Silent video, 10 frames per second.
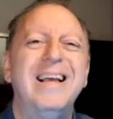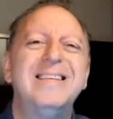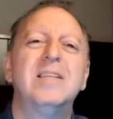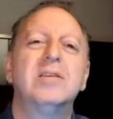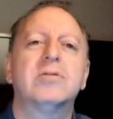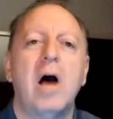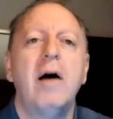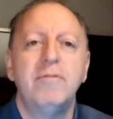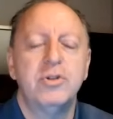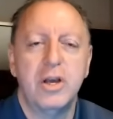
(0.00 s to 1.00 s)
is this
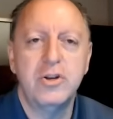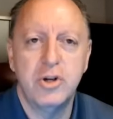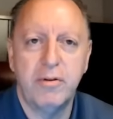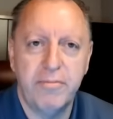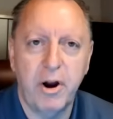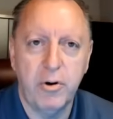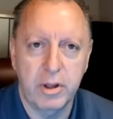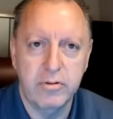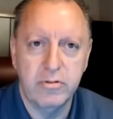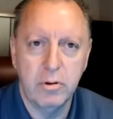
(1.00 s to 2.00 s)
conversation of
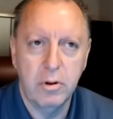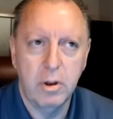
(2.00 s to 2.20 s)
fairness.